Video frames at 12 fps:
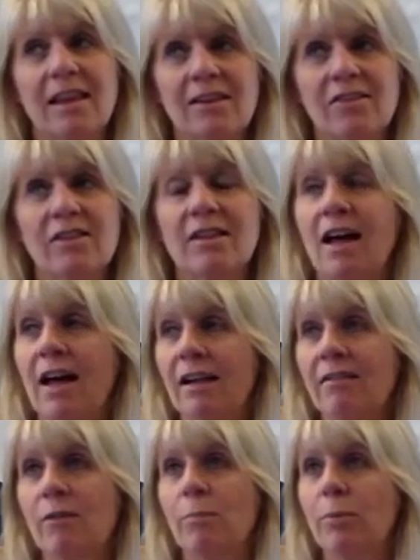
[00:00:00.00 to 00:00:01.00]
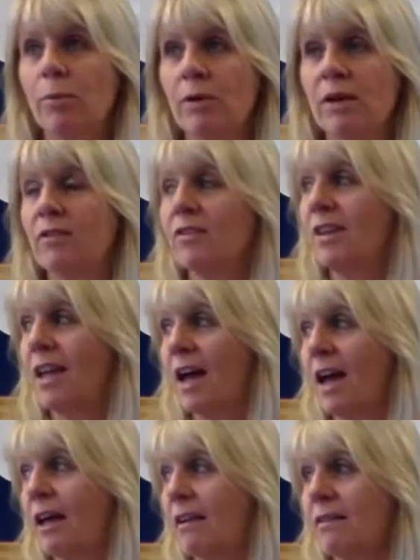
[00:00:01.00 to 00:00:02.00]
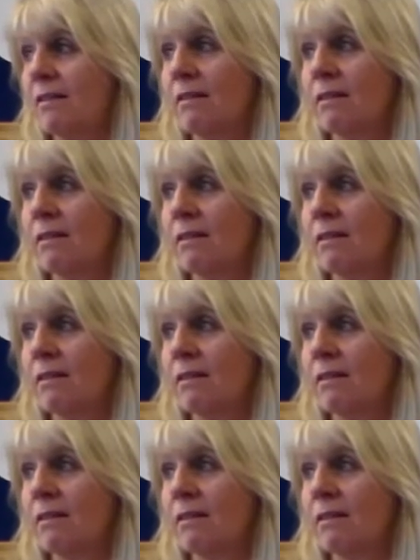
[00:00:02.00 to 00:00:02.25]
He's not a Buddhist yet.